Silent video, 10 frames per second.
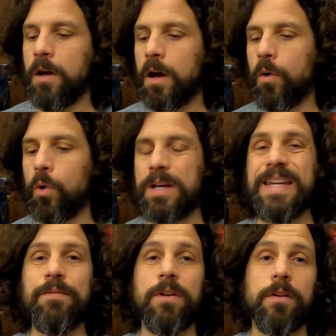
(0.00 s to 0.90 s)
or
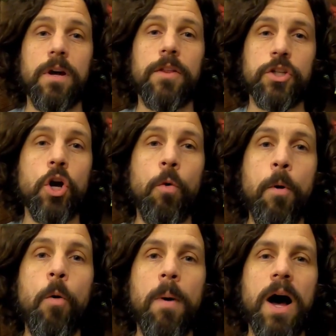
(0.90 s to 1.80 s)
even the
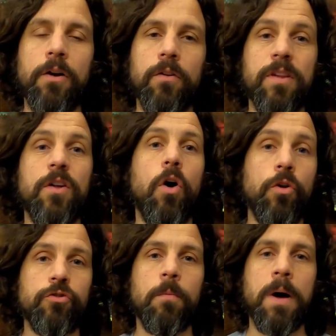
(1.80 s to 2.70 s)
Topo models and the
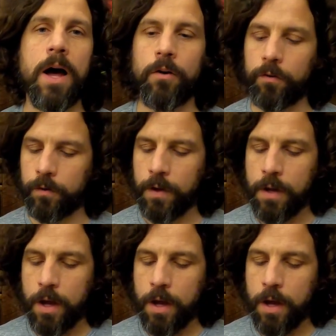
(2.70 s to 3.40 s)
Ultra models.